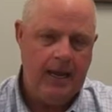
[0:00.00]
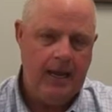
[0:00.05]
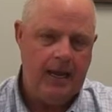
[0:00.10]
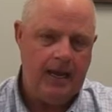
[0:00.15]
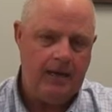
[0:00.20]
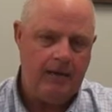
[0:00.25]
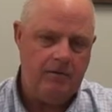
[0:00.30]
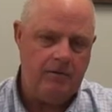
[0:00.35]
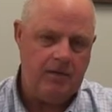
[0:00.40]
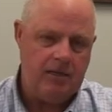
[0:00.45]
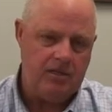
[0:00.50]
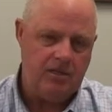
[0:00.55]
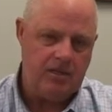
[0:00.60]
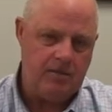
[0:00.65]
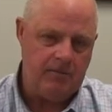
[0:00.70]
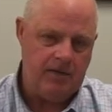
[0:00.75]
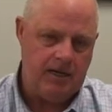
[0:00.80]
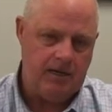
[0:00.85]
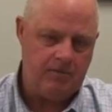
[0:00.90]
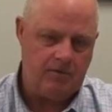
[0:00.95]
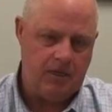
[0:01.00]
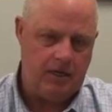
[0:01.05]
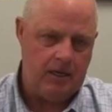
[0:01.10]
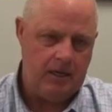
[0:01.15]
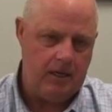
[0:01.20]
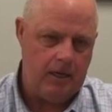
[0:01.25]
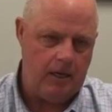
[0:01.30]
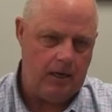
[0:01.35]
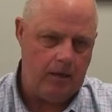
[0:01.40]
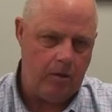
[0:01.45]
And sometimes,
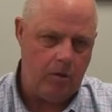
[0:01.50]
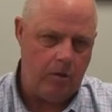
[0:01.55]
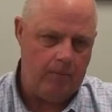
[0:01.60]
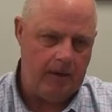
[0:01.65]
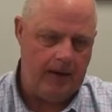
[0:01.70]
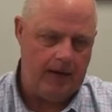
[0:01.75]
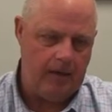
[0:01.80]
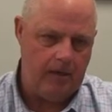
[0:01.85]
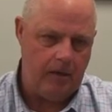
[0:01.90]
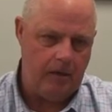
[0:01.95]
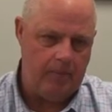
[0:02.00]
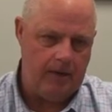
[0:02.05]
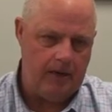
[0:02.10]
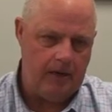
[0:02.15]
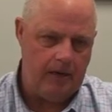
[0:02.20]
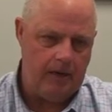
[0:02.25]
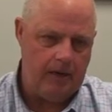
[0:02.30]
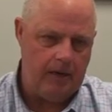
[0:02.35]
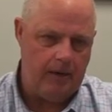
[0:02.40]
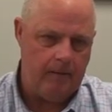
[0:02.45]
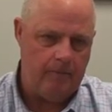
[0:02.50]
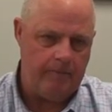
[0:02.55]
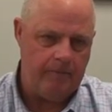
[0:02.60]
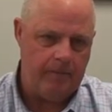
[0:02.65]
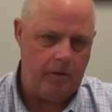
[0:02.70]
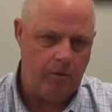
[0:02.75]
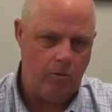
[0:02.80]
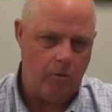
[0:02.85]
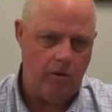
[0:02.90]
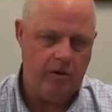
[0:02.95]
going back a little bit,
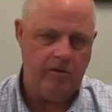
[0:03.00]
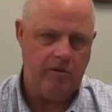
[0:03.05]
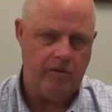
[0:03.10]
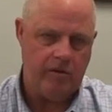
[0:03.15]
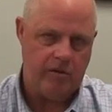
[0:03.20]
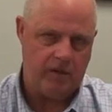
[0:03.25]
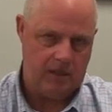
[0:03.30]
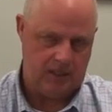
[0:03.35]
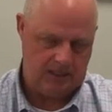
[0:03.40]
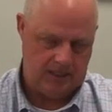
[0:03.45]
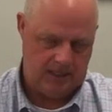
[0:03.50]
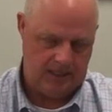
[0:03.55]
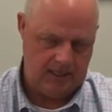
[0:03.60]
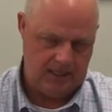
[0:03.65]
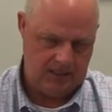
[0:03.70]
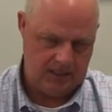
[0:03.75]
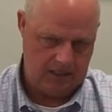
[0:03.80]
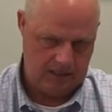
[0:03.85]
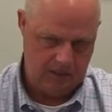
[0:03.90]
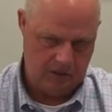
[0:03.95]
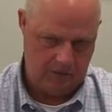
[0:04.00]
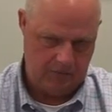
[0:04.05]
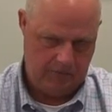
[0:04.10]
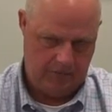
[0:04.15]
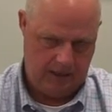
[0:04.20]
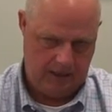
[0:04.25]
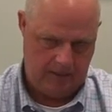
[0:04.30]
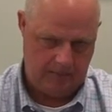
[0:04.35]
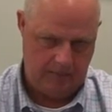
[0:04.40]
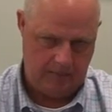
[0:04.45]
one of the things I guess that you
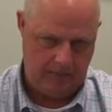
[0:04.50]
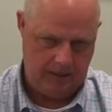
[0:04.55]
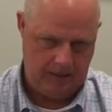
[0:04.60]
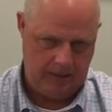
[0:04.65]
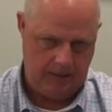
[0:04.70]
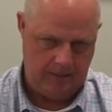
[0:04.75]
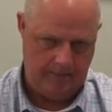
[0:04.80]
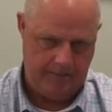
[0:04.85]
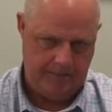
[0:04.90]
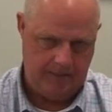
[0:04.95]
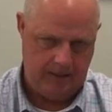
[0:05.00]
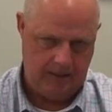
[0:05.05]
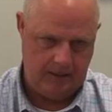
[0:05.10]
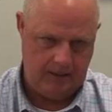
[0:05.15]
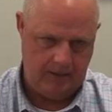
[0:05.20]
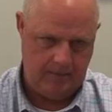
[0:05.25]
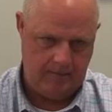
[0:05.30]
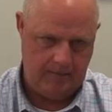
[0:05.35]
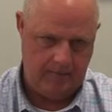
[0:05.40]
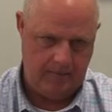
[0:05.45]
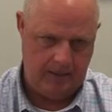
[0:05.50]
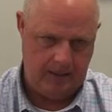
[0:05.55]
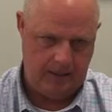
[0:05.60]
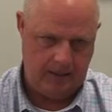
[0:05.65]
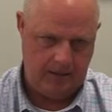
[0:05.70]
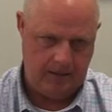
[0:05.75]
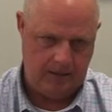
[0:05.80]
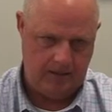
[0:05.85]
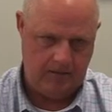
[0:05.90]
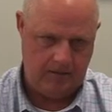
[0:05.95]
probably
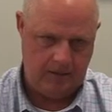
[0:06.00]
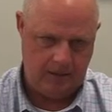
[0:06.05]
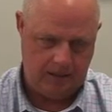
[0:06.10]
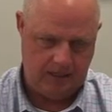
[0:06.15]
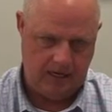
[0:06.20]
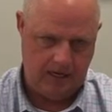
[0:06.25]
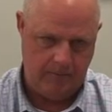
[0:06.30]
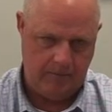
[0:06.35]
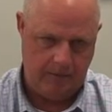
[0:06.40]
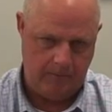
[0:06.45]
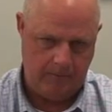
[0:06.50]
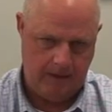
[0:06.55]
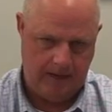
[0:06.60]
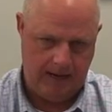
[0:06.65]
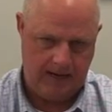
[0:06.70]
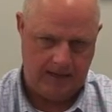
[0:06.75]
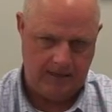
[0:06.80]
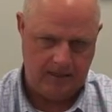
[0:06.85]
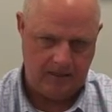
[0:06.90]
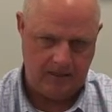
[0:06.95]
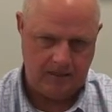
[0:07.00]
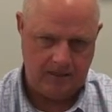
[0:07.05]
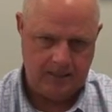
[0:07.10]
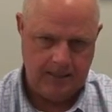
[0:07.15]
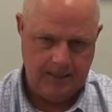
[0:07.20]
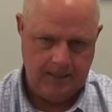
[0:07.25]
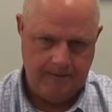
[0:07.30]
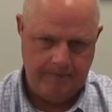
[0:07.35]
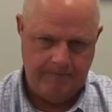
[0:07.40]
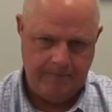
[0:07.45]
need to keep in mind is
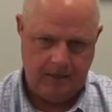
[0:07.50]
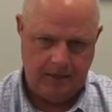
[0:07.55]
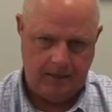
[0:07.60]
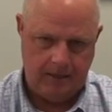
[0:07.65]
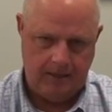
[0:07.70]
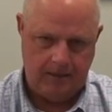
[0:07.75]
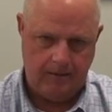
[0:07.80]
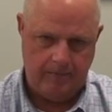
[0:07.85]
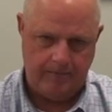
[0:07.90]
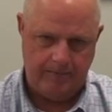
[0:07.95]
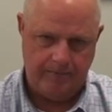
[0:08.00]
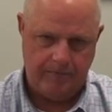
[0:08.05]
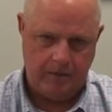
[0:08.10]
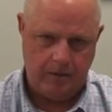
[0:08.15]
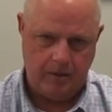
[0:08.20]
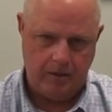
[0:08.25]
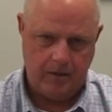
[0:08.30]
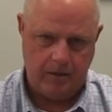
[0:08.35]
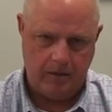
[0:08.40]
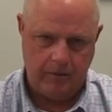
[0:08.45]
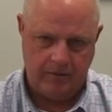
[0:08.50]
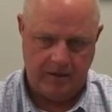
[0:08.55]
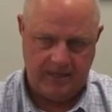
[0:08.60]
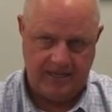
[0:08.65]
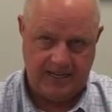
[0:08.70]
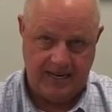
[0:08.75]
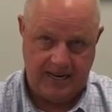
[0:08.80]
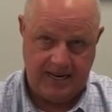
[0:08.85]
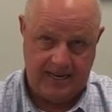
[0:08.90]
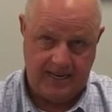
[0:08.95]
on a
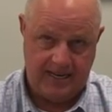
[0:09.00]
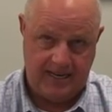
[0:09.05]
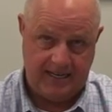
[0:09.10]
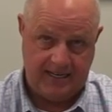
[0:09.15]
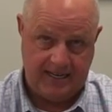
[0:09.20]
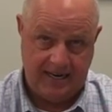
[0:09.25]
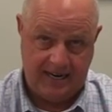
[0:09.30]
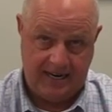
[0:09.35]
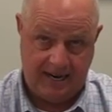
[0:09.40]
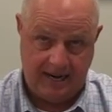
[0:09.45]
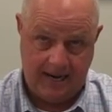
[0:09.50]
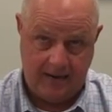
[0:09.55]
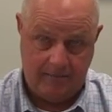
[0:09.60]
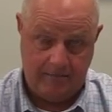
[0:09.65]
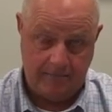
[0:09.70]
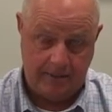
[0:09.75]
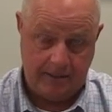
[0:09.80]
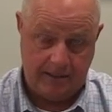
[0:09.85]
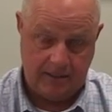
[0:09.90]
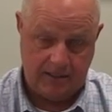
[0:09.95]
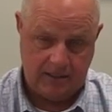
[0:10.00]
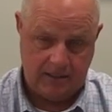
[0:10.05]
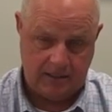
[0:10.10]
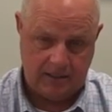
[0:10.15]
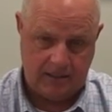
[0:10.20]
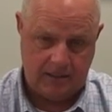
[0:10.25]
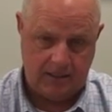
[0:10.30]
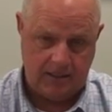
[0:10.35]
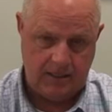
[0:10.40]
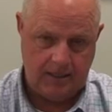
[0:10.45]
day in and day out
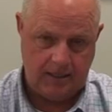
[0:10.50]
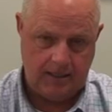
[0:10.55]
basis,